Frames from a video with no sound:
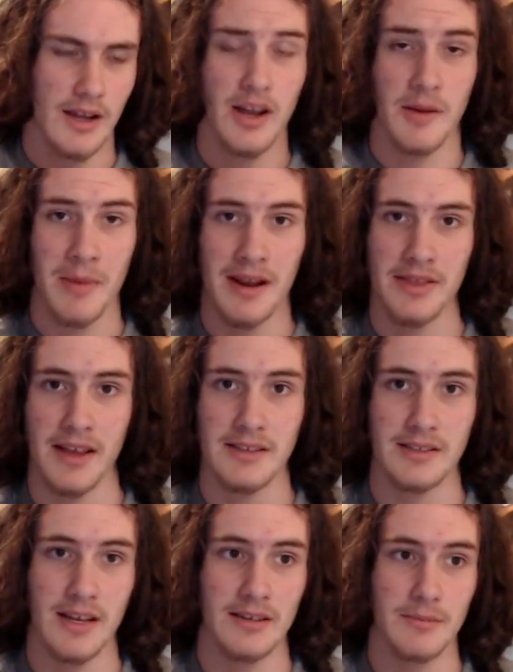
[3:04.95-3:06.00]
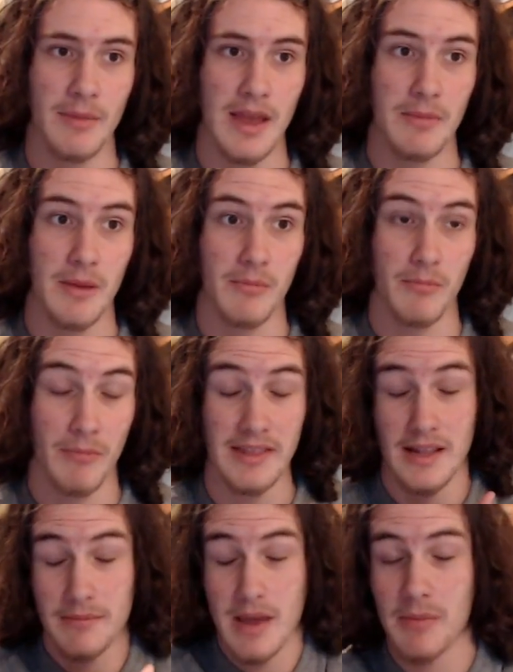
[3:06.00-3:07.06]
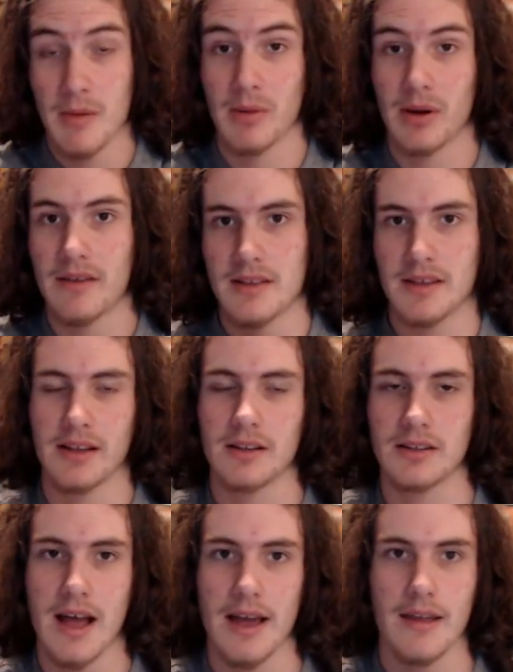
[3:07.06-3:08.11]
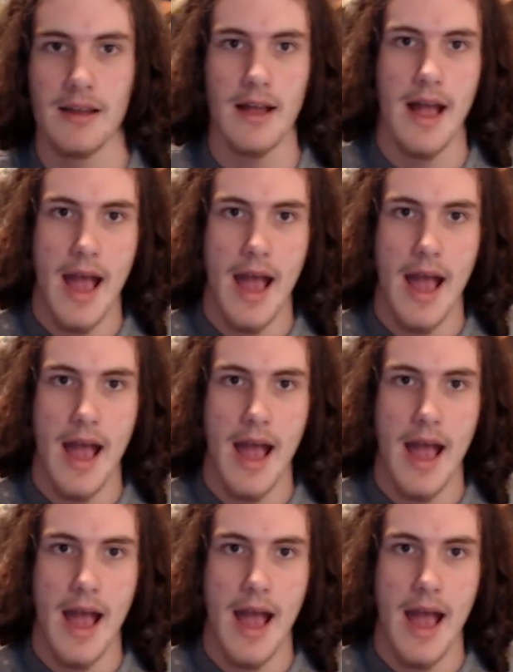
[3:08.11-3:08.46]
There are many things that make me believe that he'll die,